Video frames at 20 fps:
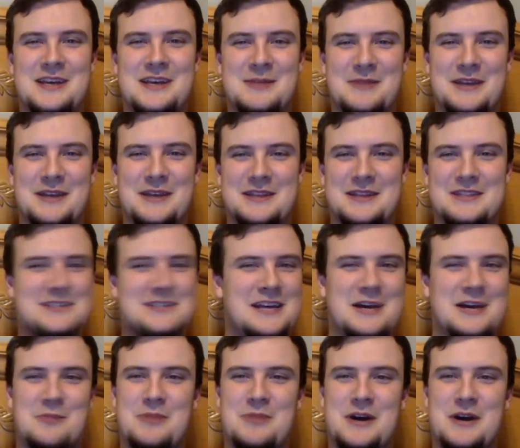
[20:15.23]
I'm like, that's
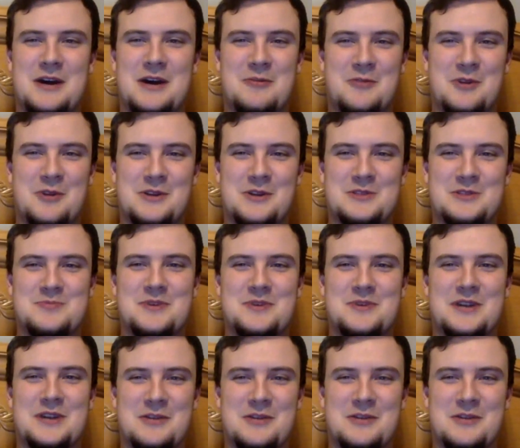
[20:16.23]
not how pot works,
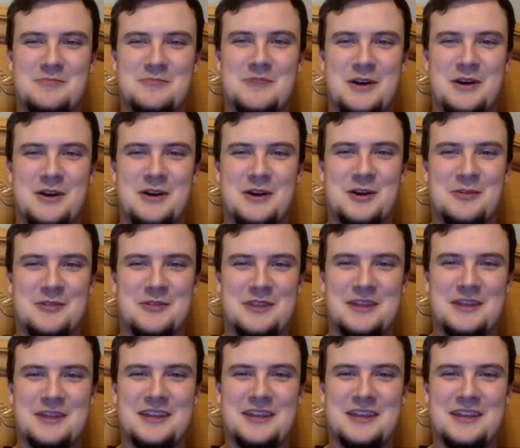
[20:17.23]
but I'll go with
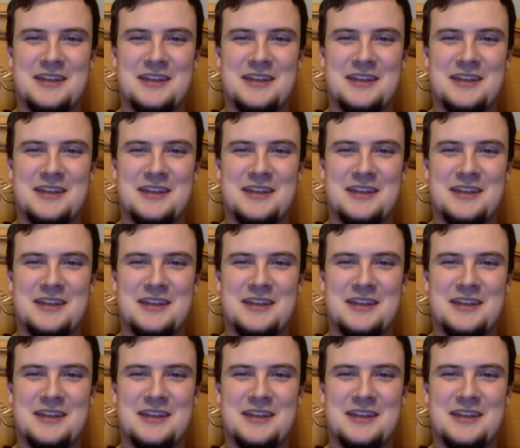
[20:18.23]
it.